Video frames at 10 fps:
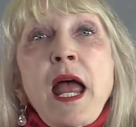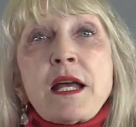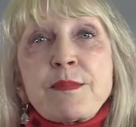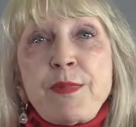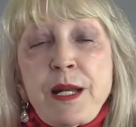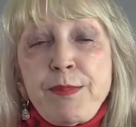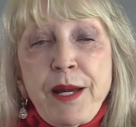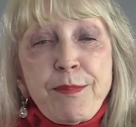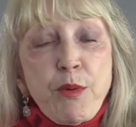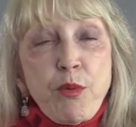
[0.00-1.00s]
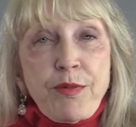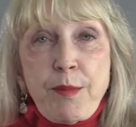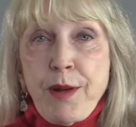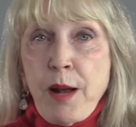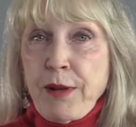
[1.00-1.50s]
As many people with the
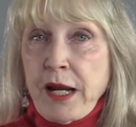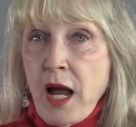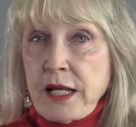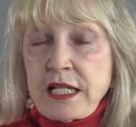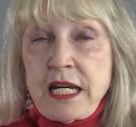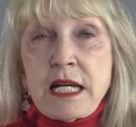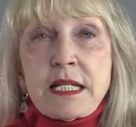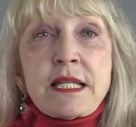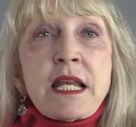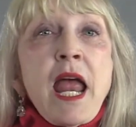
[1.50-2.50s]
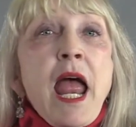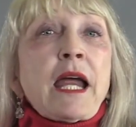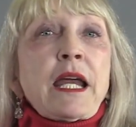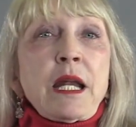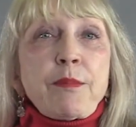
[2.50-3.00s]
public ideas
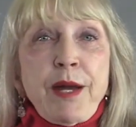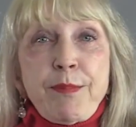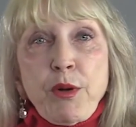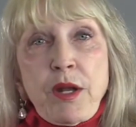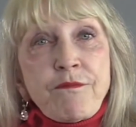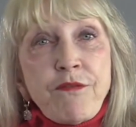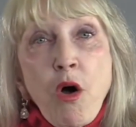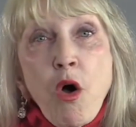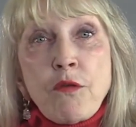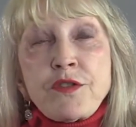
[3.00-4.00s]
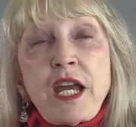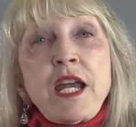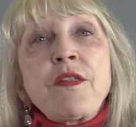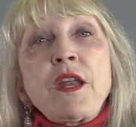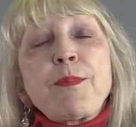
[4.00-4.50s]
and getting people involved
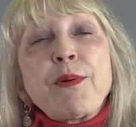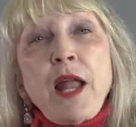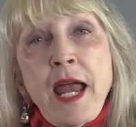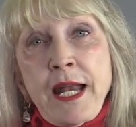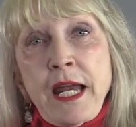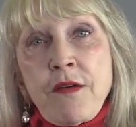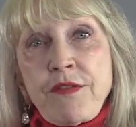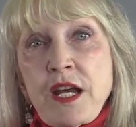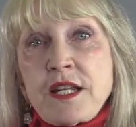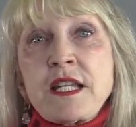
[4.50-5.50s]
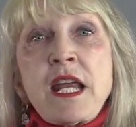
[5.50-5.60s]
in the planning of this